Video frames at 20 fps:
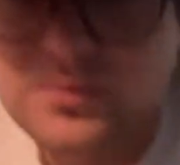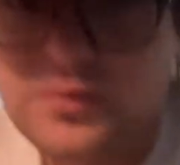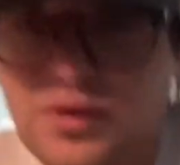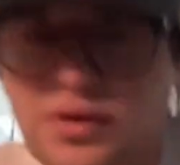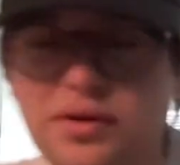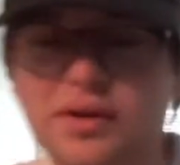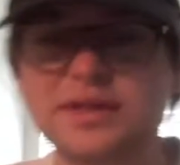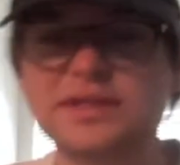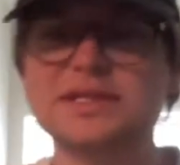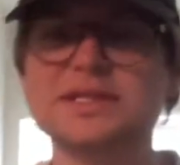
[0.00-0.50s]
You
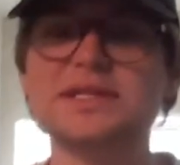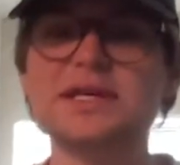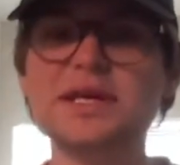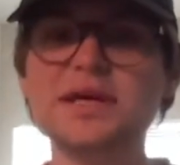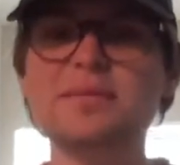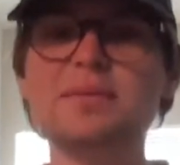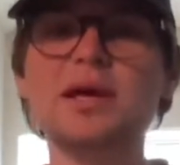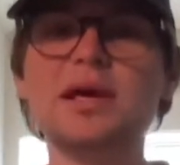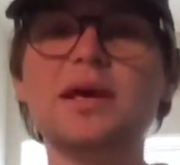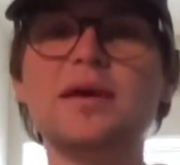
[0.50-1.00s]
can see
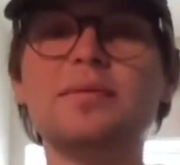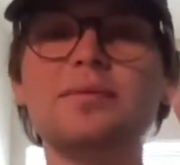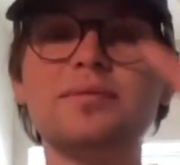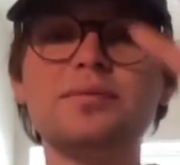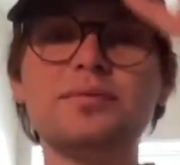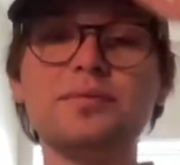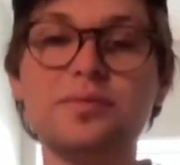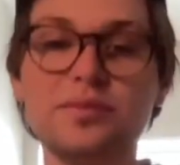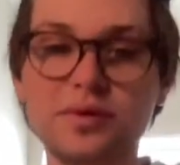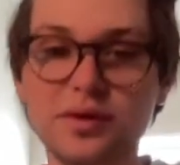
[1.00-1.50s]
me,
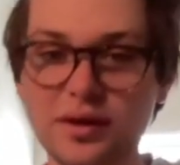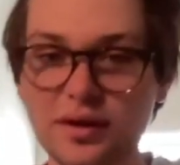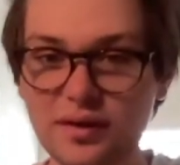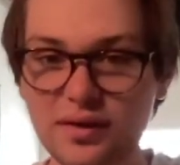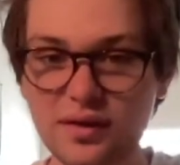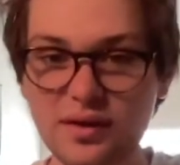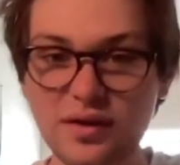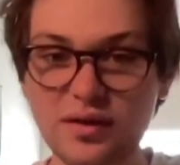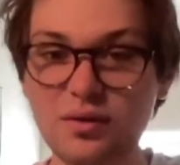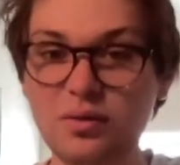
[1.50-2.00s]

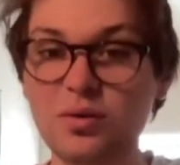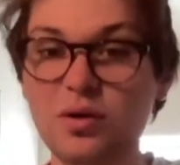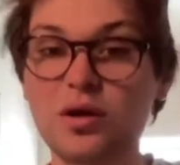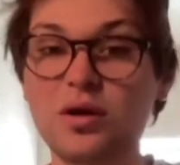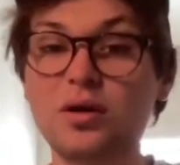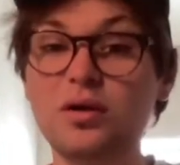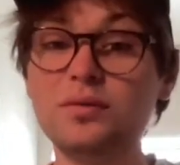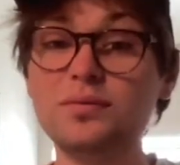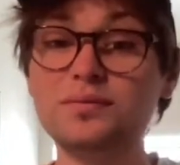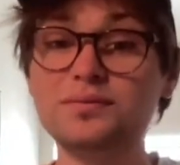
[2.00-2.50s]
see the
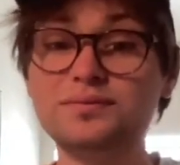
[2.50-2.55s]
world.